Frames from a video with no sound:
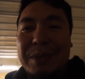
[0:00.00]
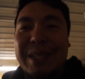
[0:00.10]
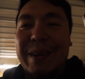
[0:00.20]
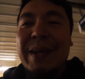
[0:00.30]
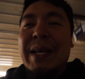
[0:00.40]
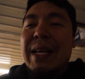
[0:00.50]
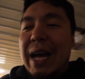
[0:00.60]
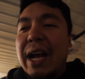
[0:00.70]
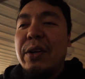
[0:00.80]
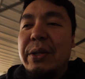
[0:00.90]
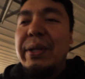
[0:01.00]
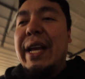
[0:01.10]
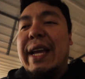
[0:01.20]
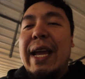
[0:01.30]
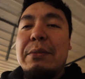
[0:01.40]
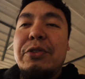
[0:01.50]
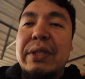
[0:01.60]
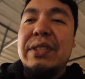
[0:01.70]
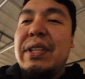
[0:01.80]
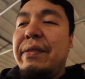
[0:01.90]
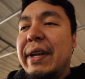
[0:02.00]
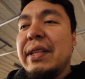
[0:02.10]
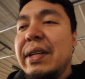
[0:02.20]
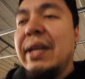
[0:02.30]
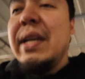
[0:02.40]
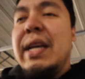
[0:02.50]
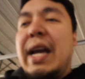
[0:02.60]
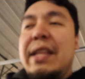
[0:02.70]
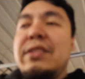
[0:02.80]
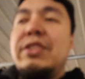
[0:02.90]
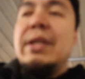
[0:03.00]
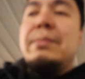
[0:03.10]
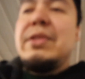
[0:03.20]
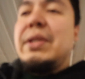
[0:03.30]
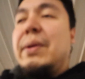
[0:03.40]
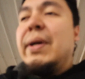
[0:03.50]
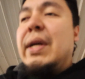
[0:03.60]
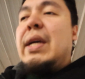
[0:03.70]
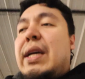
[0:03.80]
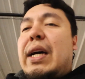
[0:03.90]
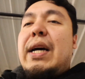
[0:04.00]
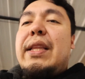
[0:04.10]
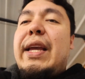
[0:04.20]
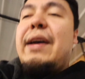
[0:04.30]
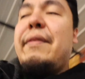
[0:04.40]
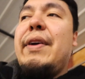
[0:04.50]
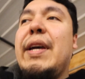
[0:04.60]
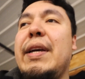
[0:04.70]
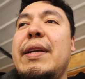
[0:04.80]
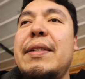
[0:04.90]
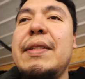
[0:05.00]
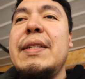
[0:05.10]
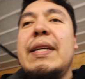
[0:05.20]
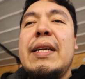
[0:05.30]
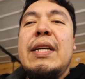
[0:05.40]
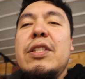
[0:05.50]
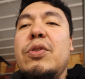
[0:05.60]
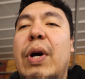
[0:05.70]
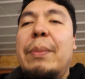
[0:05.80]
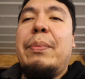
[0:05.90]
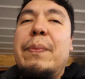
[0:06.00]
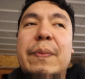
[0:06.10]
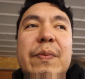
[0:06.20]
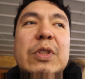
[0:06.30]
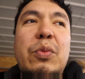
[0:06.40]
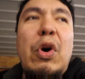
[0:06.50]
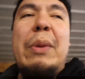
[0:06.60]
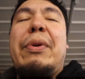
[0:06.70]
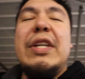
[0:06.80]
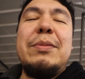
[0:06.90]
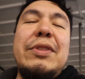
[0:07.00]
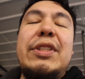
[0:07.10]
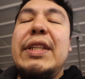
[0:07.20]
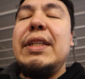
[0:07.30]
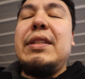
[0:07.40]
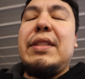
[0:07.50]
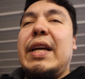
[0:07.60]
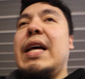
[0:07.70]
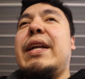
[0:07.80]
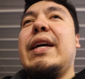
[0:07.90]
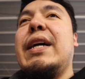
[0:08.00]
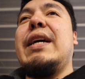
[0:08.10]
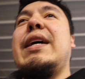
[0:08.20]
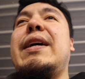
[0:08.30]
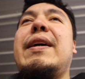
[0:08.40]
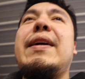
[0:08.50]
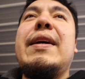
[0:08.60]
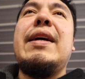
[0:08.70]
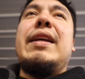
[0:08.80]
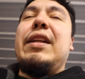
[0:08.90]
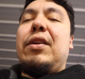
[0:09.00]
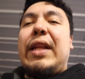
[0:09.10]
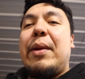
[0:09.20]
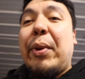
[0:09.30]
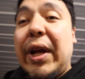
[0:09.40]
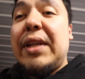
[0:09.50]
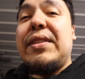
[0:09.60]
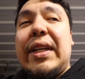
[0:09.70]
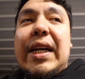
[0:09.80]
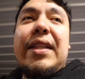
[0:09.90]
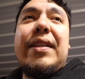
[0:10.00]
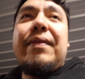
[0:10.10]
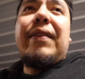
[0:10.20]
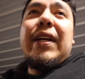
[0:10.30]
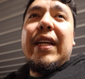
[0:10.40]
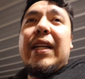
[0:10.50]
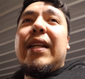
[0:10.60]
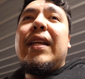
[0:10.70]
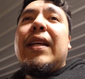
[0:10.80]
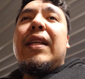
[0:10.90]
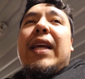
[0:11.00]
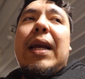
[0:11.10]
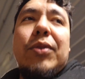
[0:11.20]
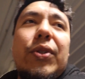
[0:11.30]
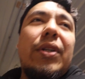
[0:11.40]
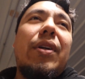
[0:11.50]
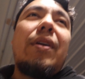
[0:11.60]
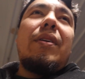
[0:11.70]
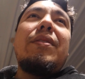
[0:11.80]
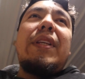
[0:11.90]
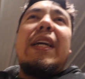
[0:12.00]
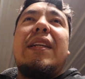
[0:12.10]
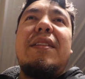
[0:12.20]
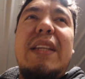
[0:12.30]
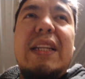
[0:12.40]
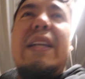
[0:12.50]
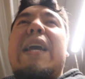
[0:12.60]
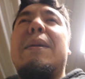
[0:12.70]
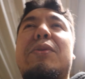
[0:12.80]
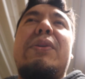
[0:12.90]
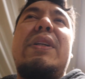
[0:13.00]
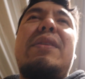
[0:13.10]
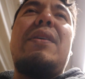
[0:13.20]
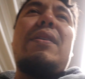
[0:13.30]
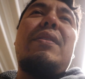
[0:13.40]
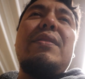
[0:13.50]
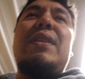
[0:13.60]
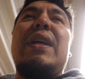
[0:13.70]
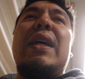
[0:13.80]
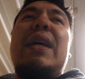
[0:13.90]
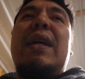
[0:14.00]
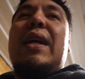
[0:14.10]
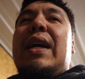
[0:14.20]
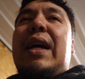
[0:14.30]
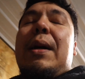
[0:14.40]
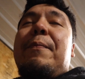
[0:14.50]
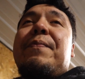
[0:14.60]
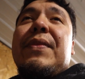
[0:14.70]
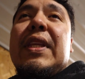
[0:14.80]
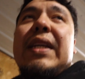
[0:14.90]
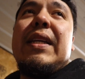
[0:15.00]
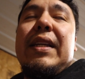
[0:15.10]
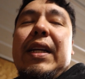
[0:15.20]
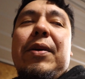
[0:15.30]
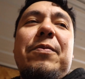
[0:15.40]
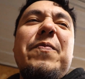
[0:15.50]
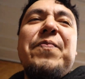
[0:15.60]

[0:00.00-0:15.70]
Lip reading: so I go do like hamstring stuff at the gym. So they have squat press machines. They got you know, leg press. They got the frickin' hamstring curls. They got a seated hamstring curls. You know,